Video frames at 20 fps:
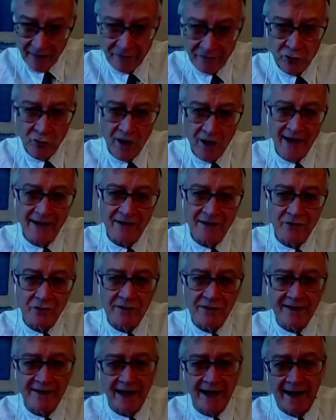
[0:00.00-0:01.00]
have to add
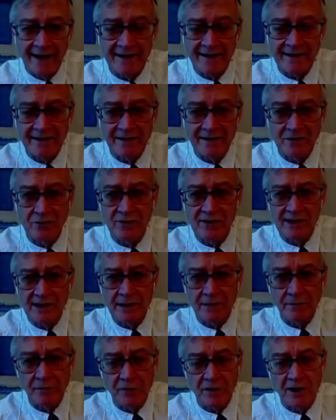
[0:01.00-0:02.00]
to that, to
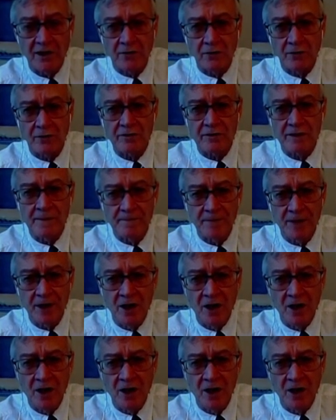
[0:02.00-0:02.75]
these figures,